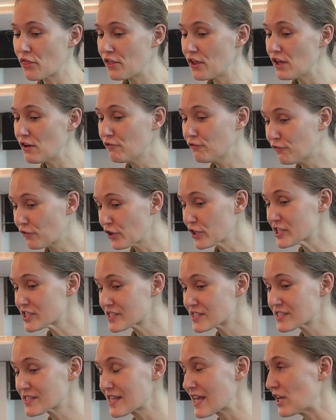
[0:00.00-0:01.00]
the
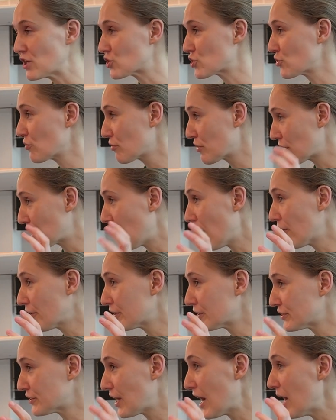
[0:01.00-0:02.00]
first stage, so the
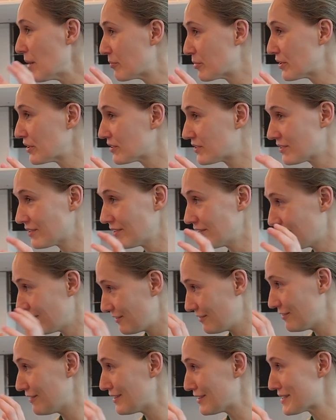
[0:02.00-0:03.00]
current hybrid,
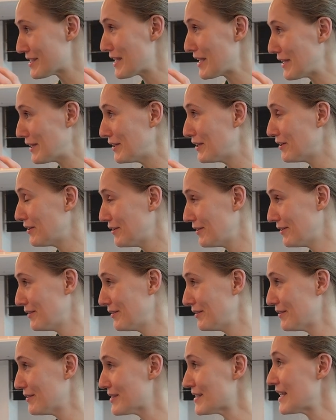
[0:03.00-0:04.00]
uh, let's say,
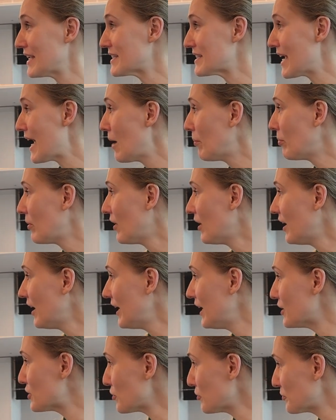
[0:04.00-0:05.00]
uh, setup, mm
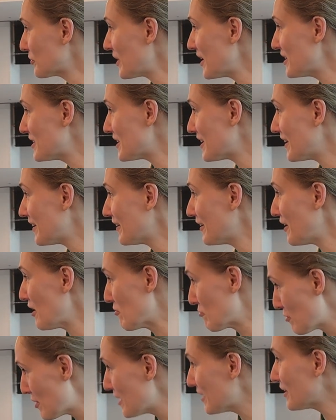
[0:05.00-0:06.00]
-hmm. it's already
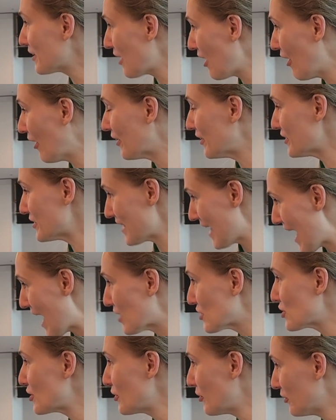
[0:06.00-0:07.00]
a real car. It's
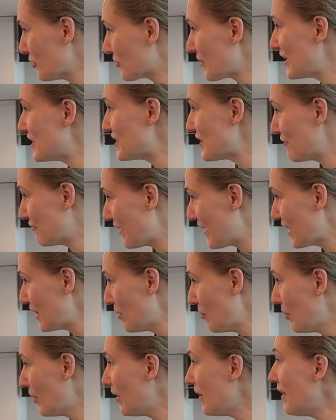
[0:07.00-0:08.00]
actually already
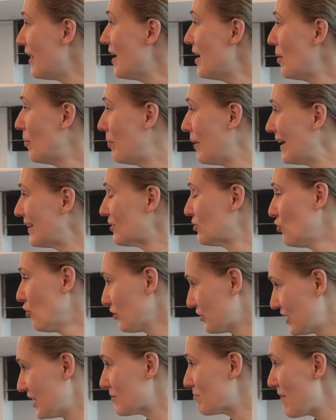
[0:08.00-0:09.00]
available, but
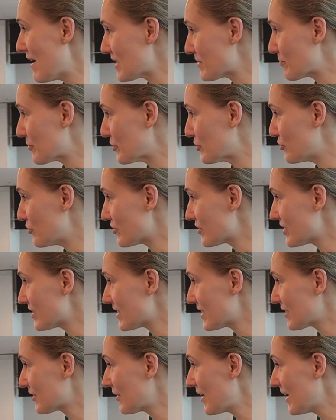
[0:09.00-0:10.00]
not yet mass produced. Is
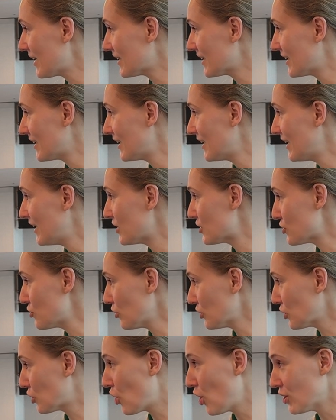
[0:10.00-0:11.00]
it correct? It's
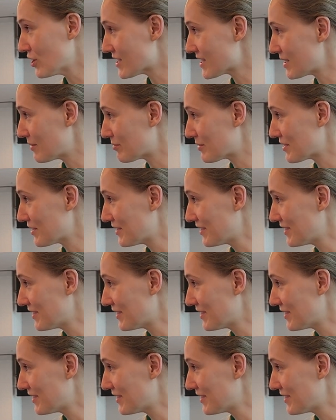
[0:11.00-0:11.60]
correct. not a concept.